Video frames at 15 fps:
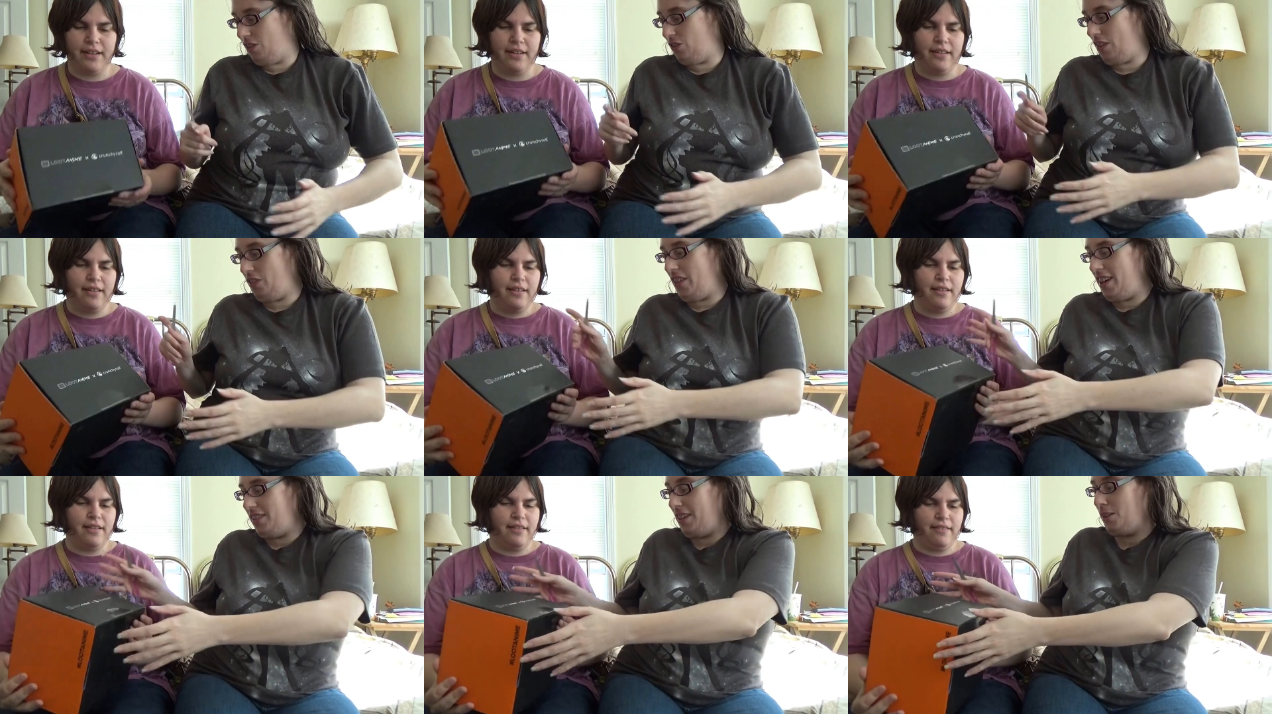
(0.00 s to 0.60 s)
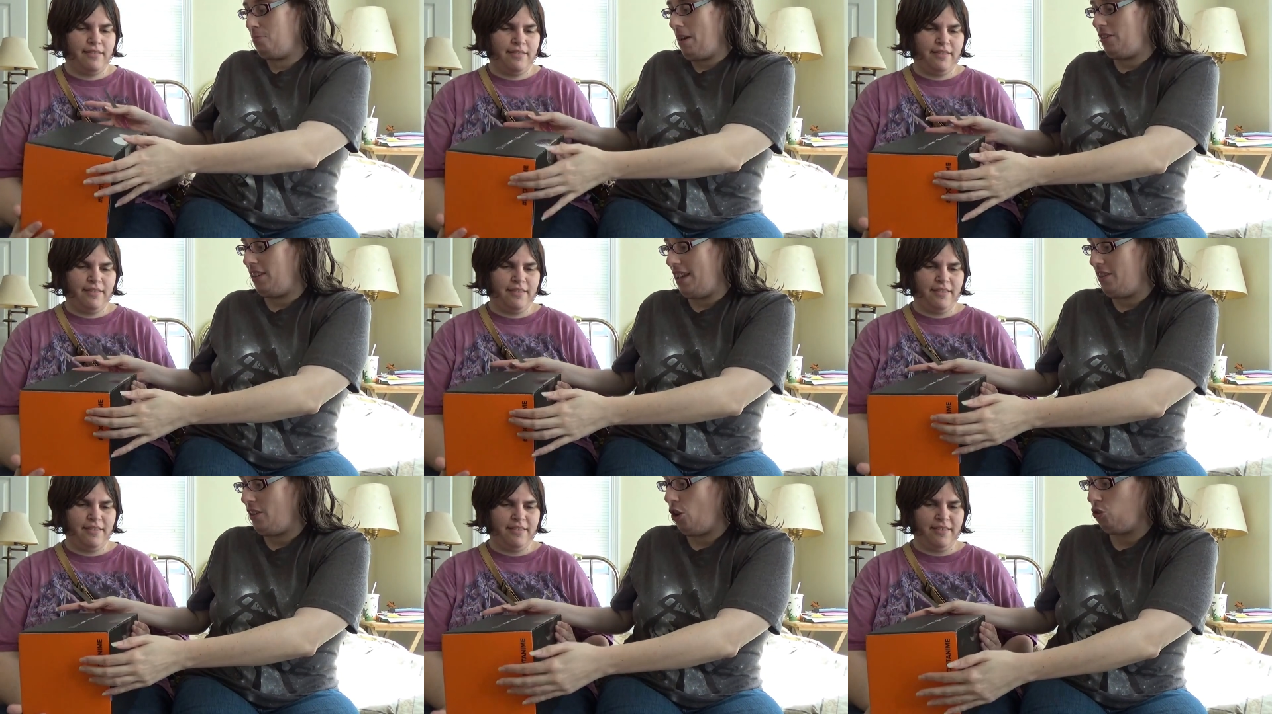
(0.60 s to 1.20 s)
Speaker 1: was with this,
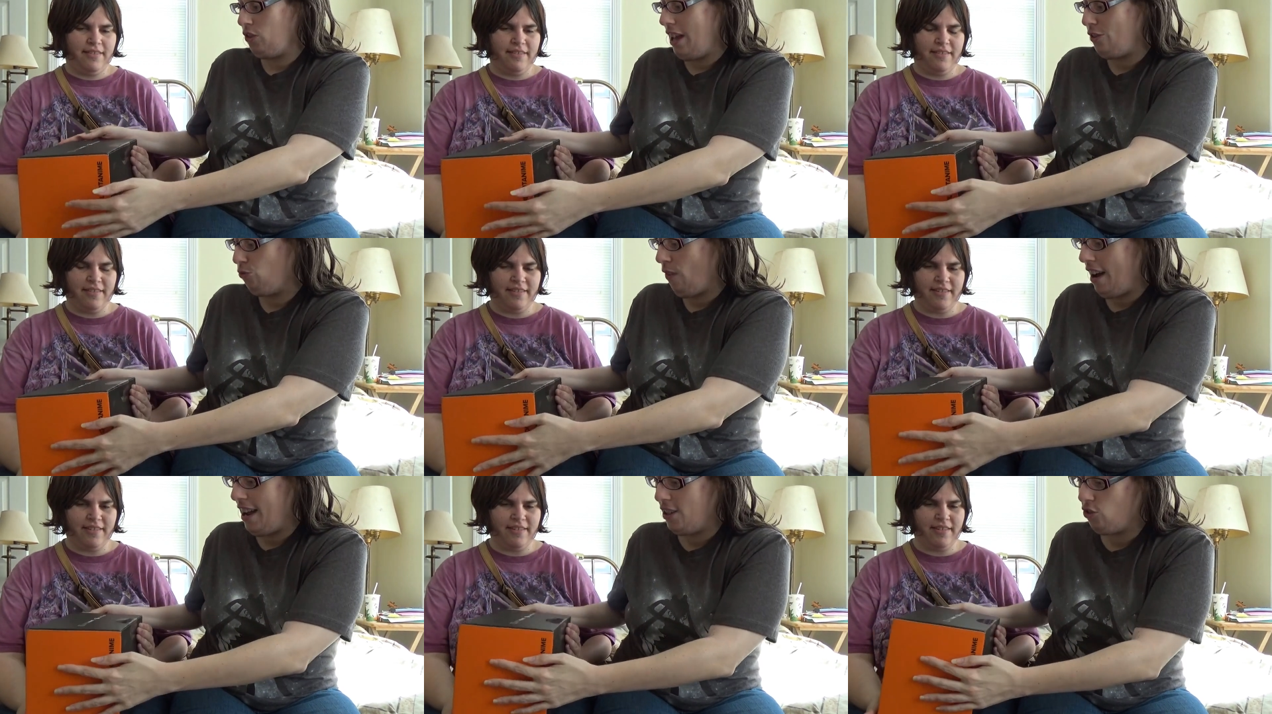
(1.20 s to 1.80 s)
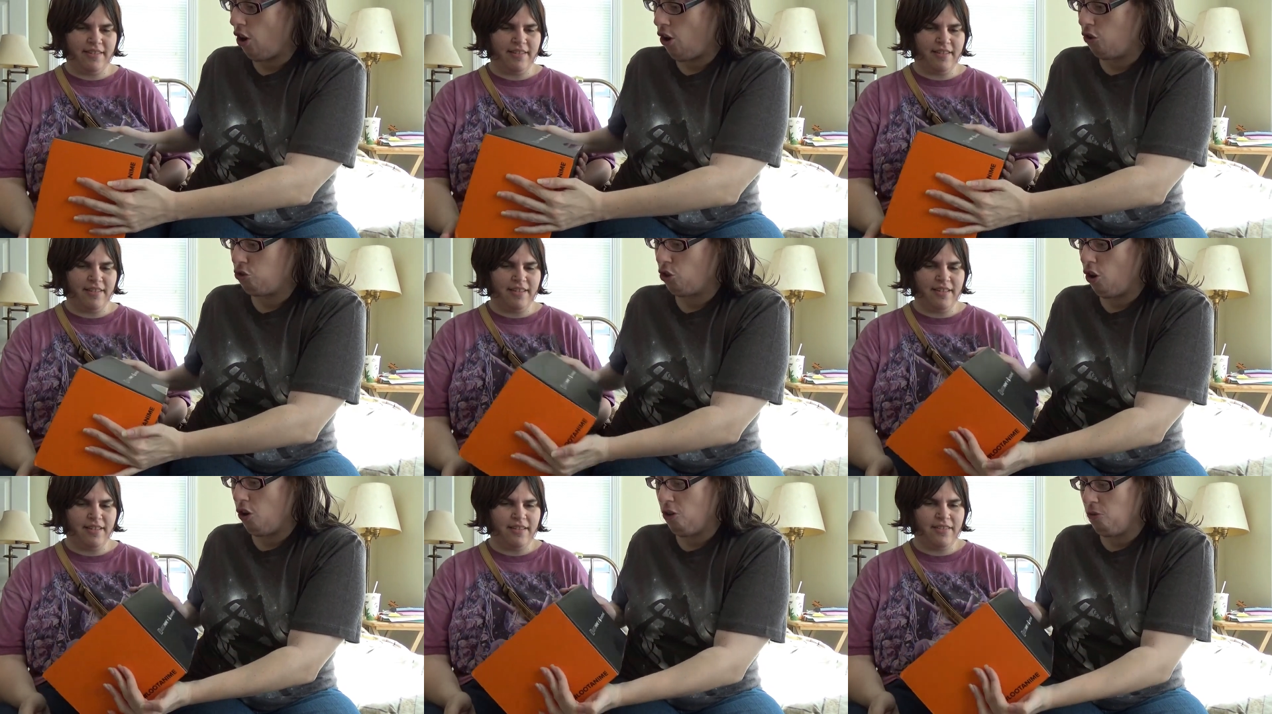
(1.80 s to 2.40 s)
especially, and also that's why it's
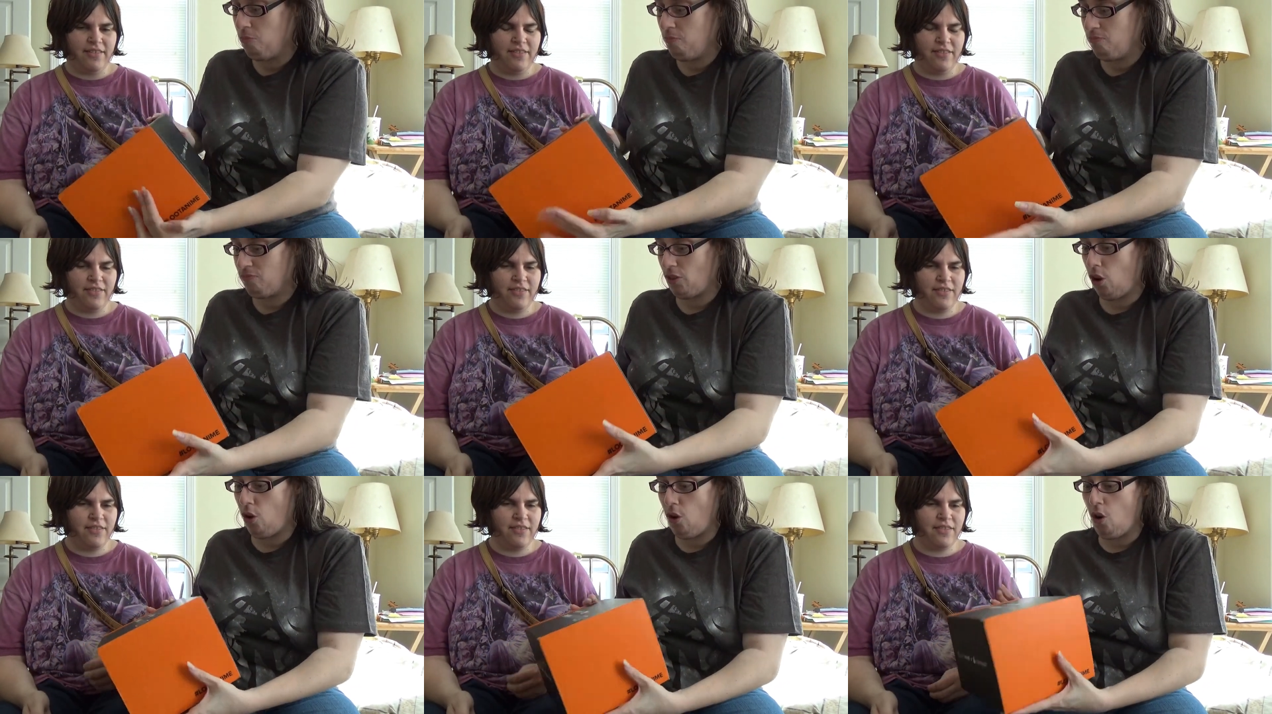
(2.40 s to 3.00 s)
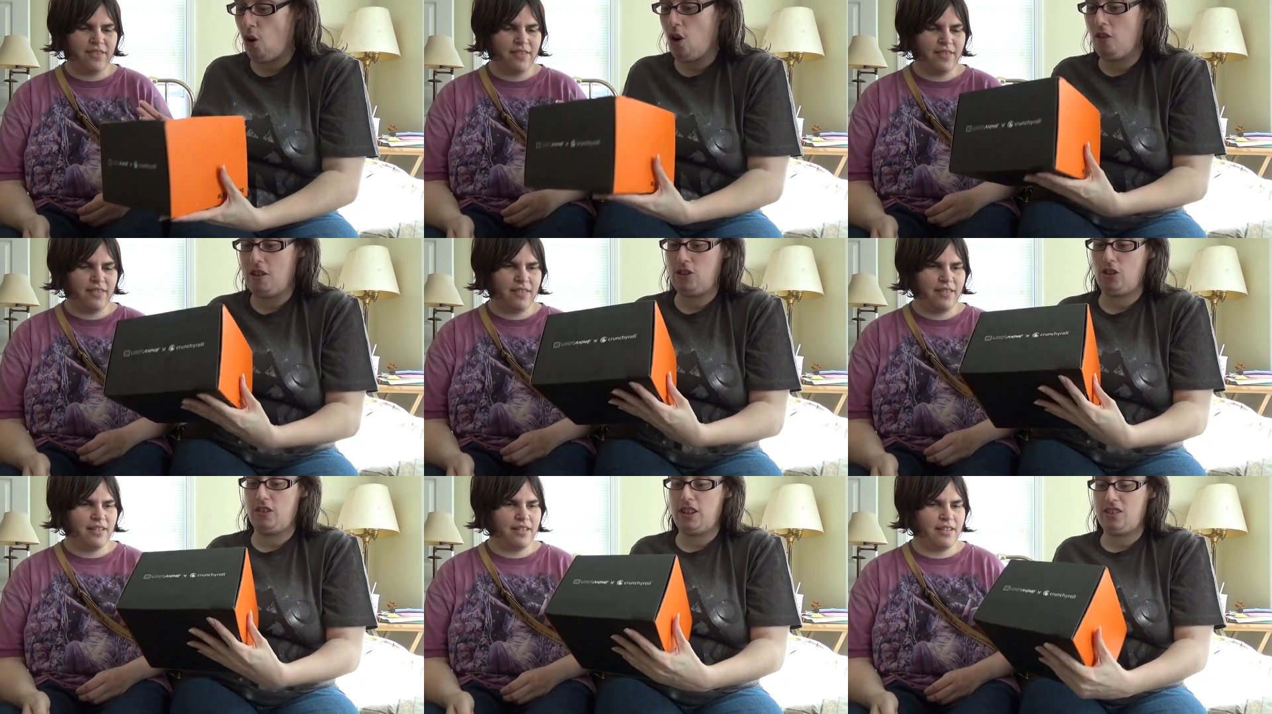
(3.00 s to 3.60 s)
also
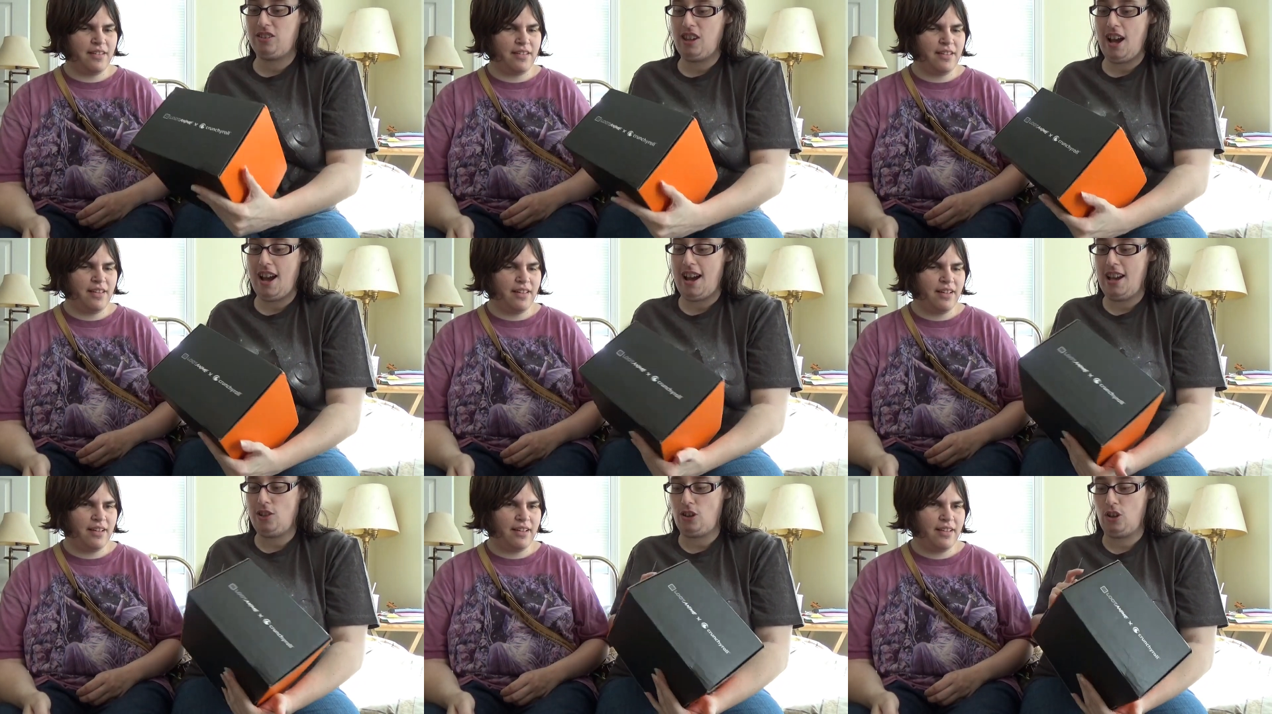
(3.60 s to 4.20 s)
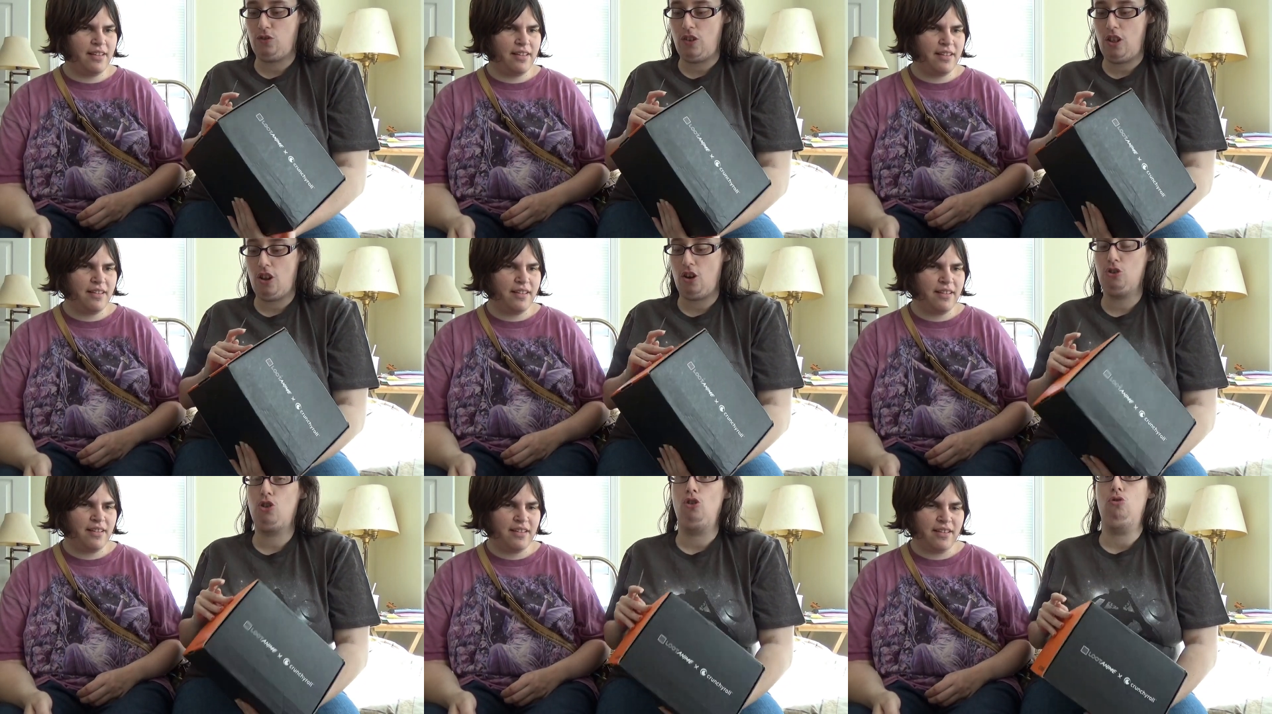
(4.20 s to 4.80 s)
orange on the sides, because for
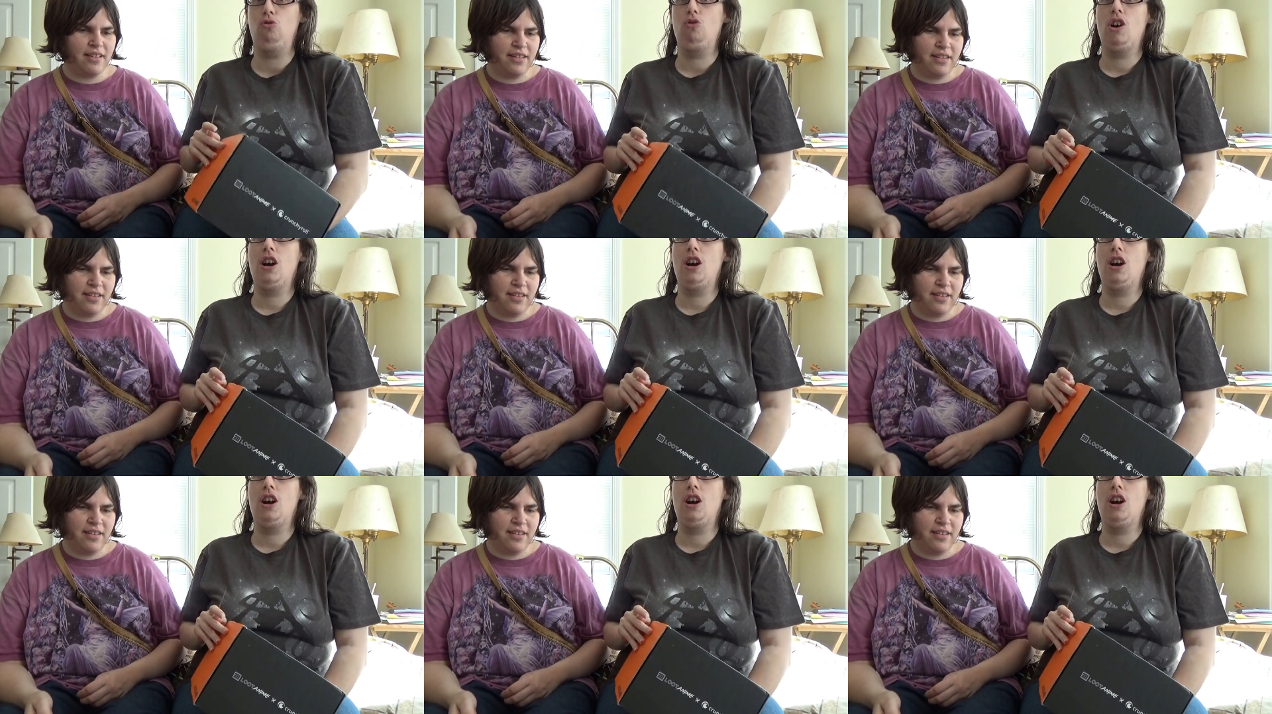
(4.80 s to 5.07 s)
those who